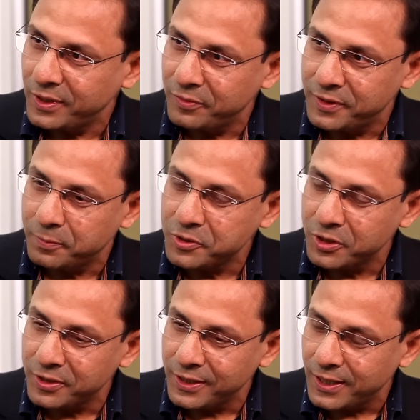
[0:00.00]
one right. with
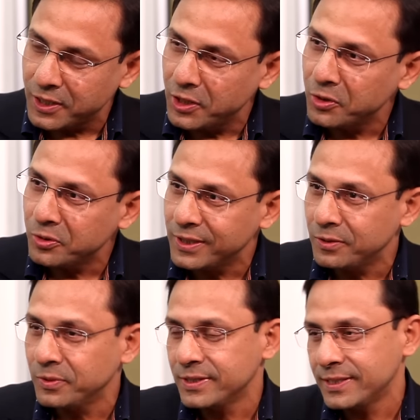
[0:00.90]
Uptron in Lucknow,
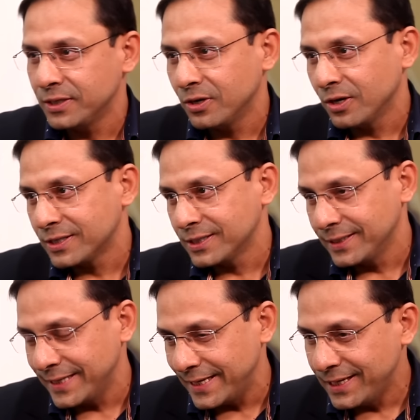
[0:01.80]
other one C-DOT
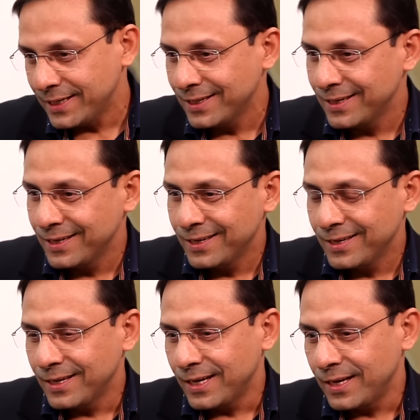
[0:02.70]
in Delhi. Oh.
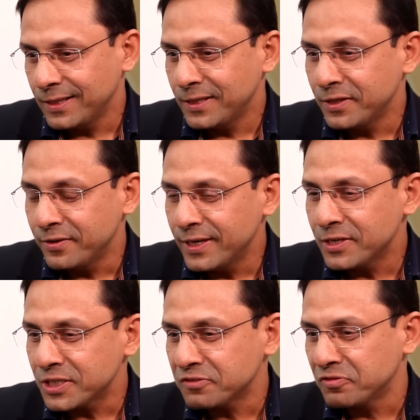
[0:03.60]
And I think the real
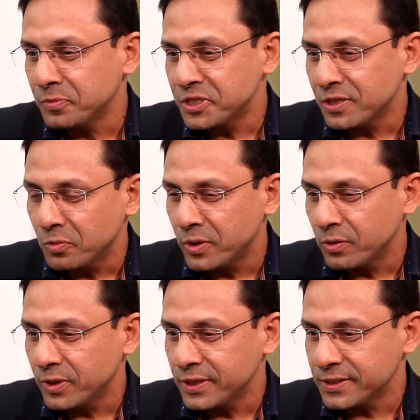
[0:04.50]
transformational
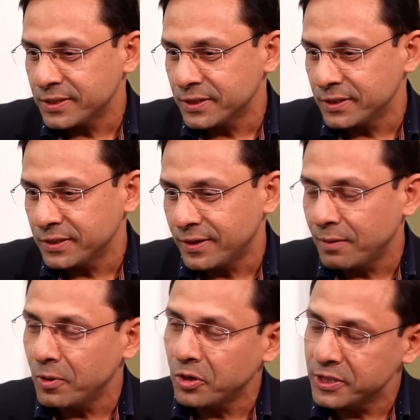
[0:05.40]
one was uh,
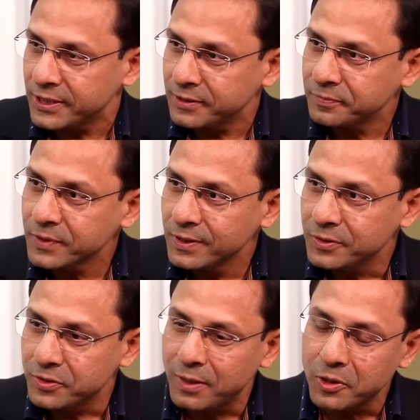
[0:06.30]
Rabo
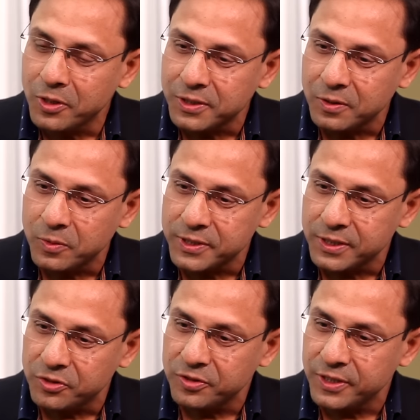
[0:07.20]
Rabacontel was an
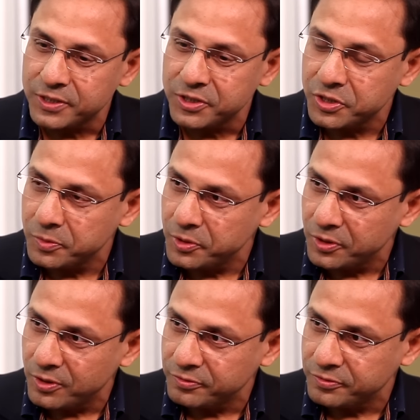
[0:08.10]
authorized
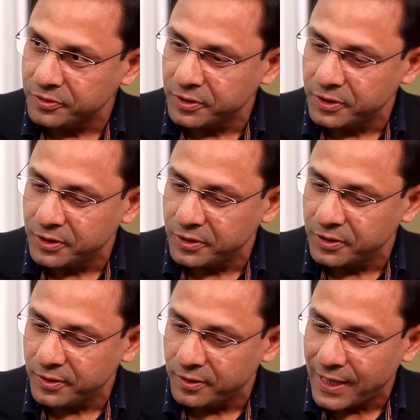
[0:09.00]
distributor of
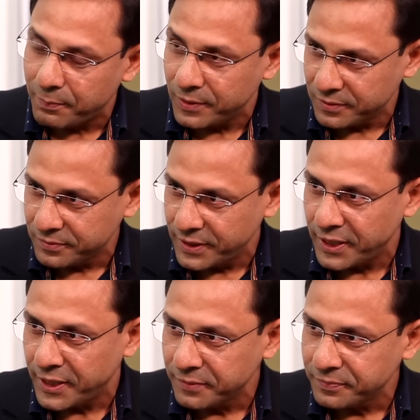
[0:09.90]
uh, Apple in
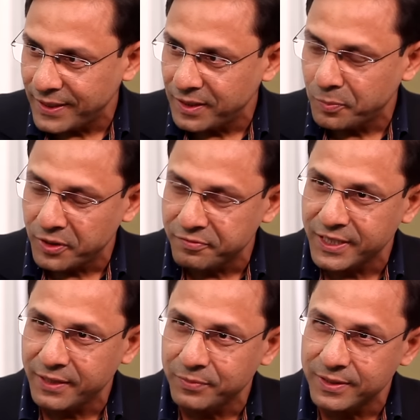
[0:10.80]
India at that point of
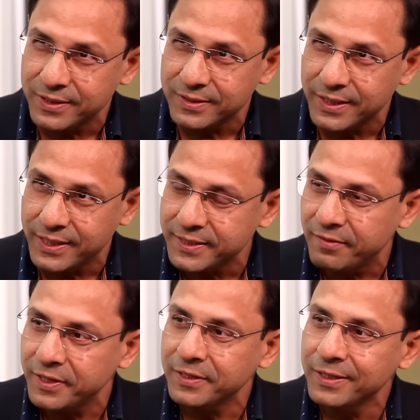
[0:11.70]
time. This is
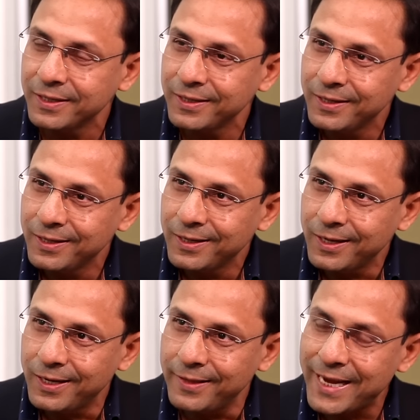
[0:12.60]
87.
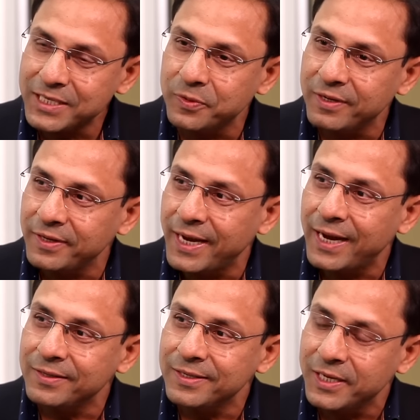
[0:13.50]
And that's where we
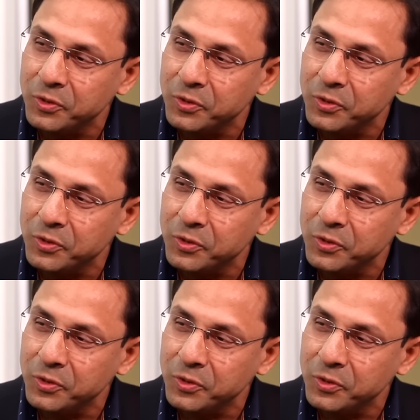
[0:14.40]
had this